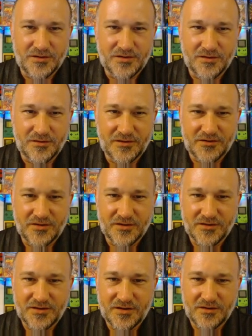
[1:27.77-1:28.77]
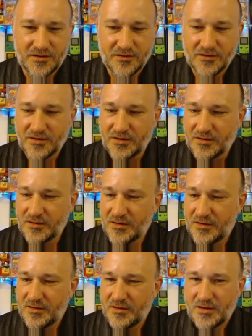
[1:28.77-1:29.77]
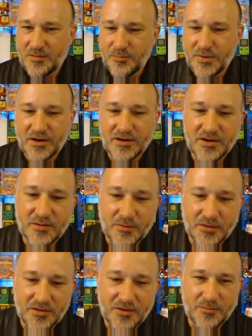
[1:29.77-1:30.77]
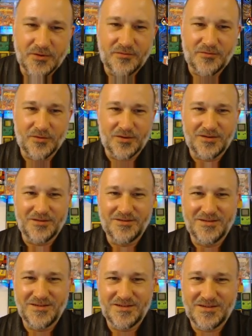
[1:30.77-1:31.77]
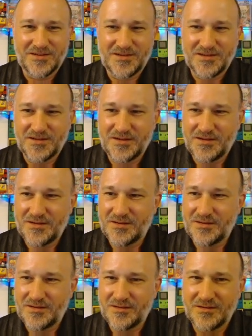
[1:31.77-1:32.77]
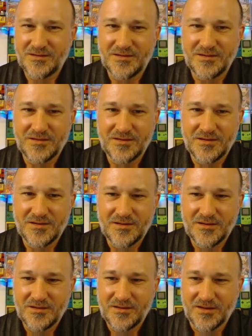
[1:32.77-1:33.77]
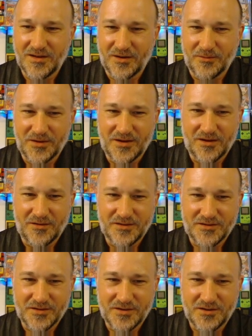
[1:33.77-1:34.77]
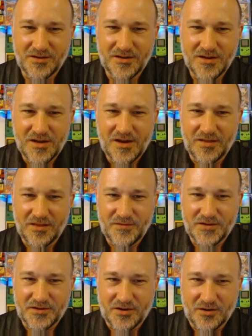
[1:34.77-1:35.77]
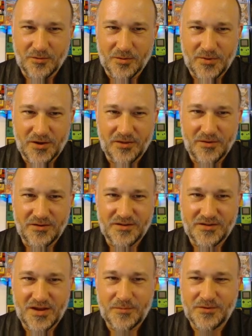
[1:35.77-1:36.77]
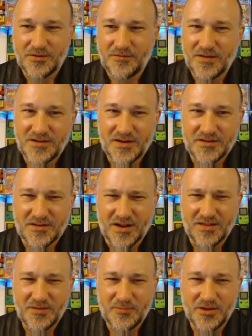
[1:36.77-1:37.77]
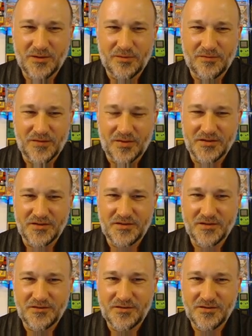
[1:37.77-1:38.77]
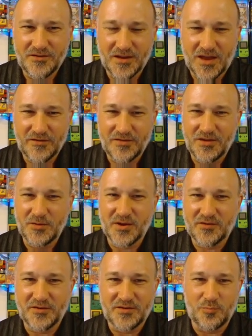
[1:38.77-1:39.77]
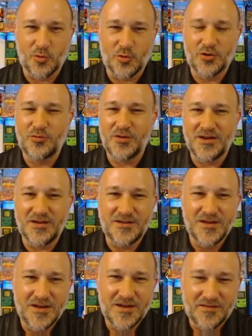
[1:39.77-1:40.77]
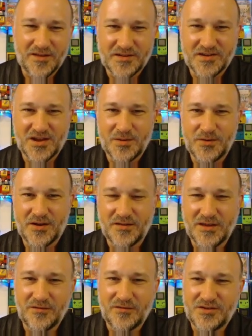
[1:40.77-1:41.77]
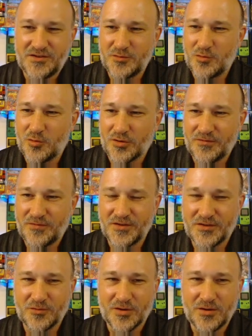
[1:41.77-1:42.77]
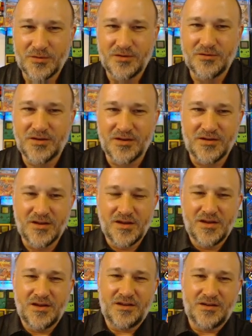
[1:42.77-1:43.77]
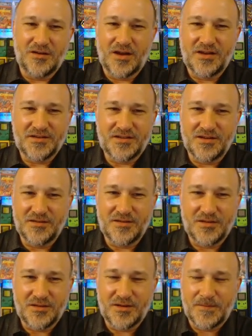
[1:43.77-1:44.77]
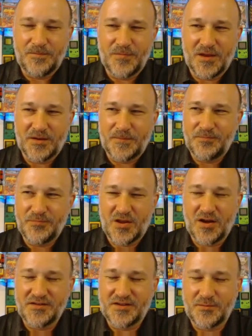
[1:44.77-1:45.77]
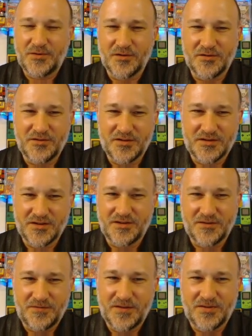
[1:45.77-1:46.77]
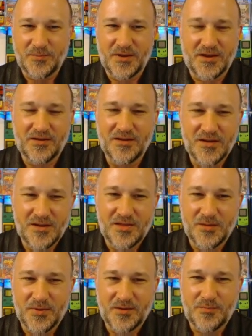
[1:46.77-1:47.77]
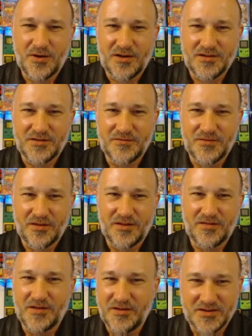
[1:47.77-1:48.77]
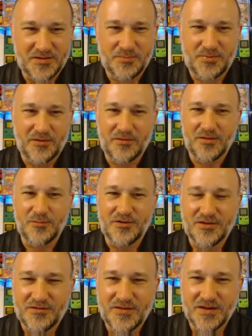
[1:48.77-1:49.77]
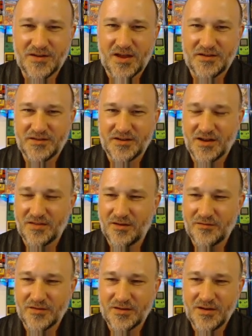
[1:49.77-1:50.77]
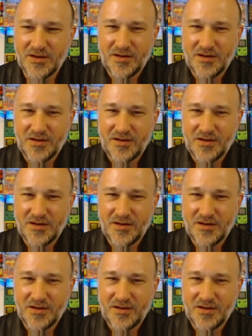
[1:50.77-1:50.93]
So let's check this out here. I'm going to embiggen him a little bit for you. Let's see. There we go. He's looking good. I love this artwork, by the way. Just absolutely fantastic. I like playing with villains, don't you? Like having the ubiquitous Borg Queen last time and now the EV Suit Gorn. It feels great when you can, I guess the concept here is you get to defeat the big boss, the villain, and then you get to play with him, which is fantastic. I love it.